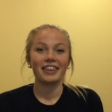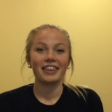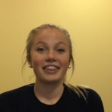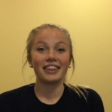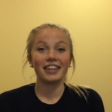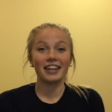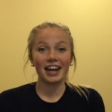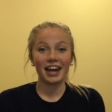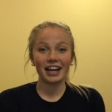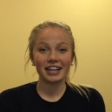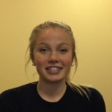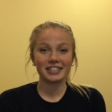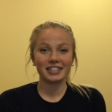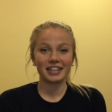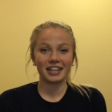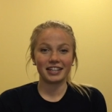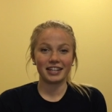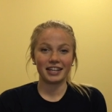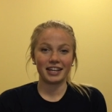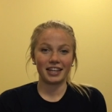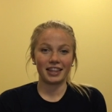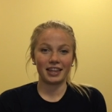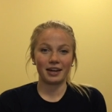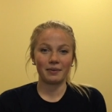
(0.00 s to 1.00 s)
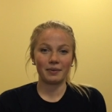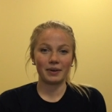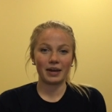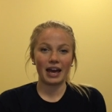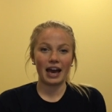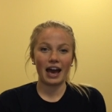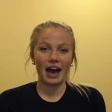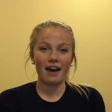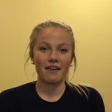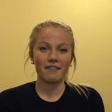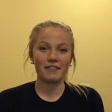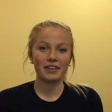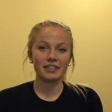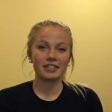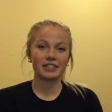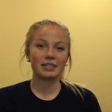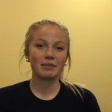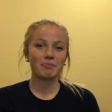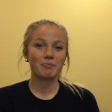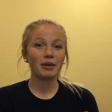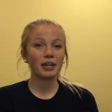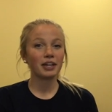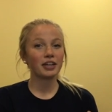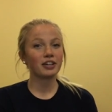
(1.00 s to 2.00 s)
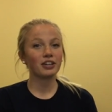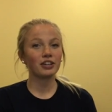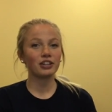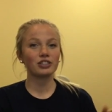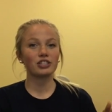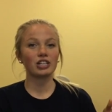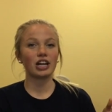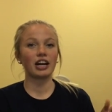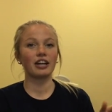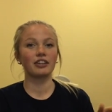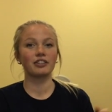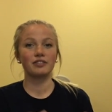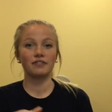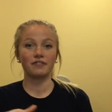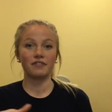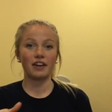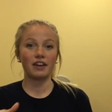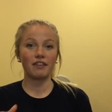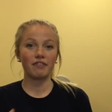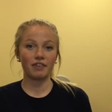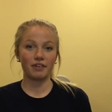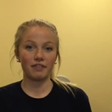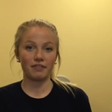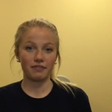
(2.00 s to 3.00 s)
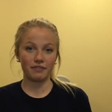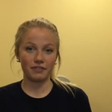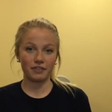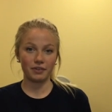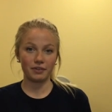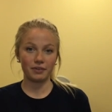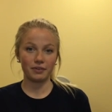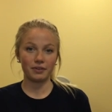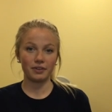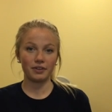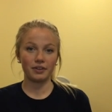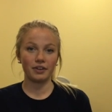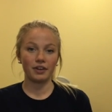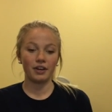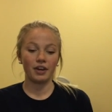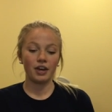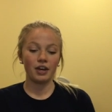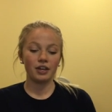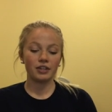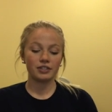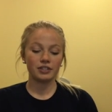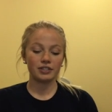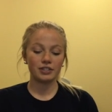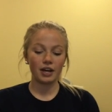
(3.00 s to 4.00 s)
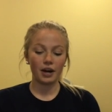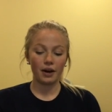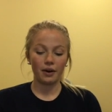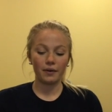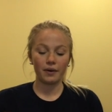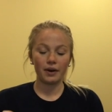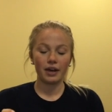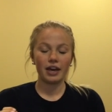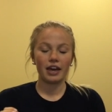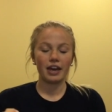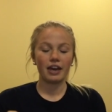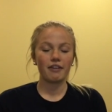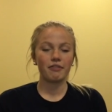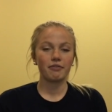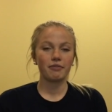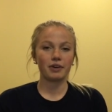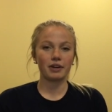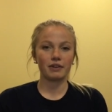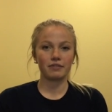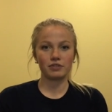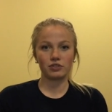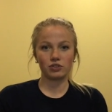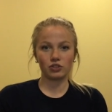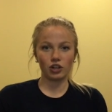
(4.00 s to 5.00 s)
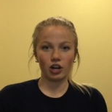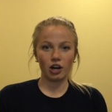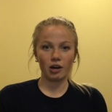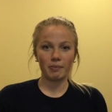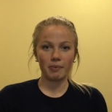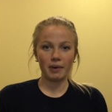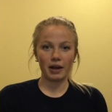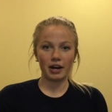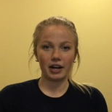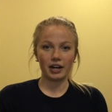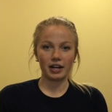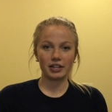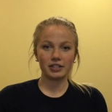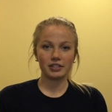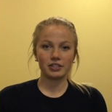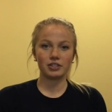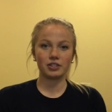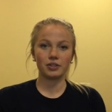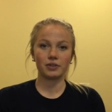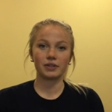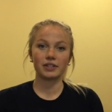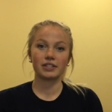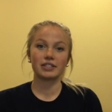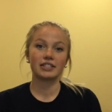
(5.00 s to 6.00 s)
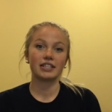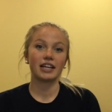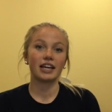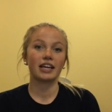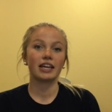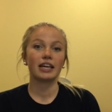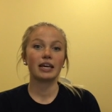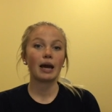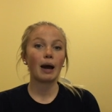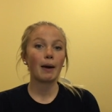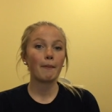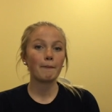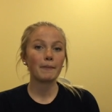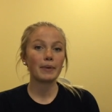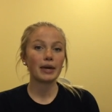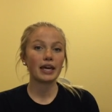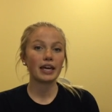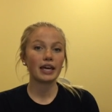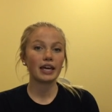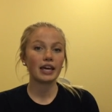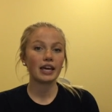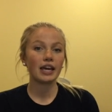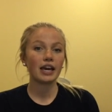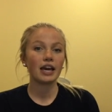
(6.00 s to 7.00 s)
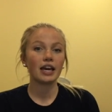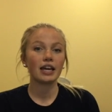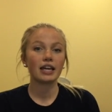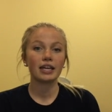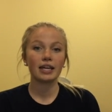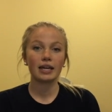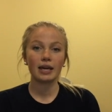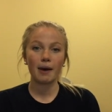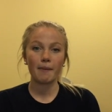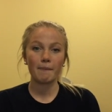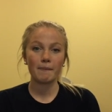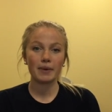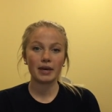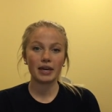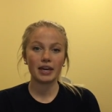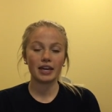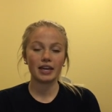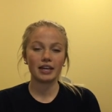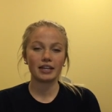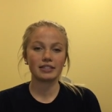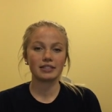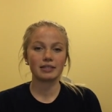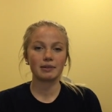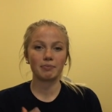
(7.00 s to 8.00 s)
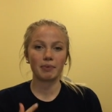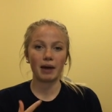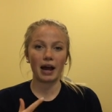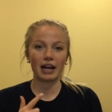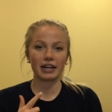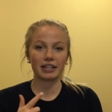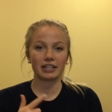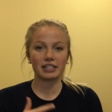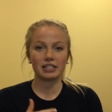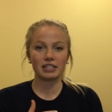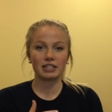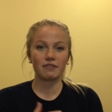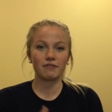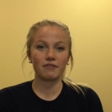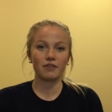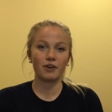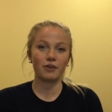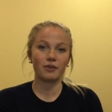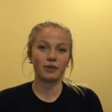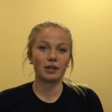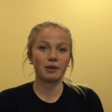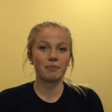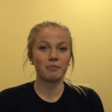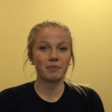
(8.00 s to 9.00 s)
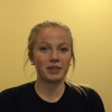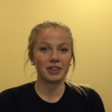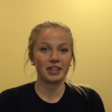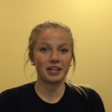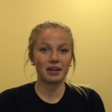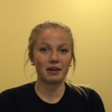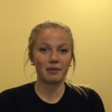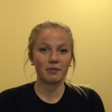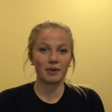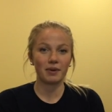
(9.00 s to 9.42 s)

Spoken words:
The next idea that we have is to pick your child's favorite food. So if we have strawberries, you could say yummy, yummy to practice the phoneme within a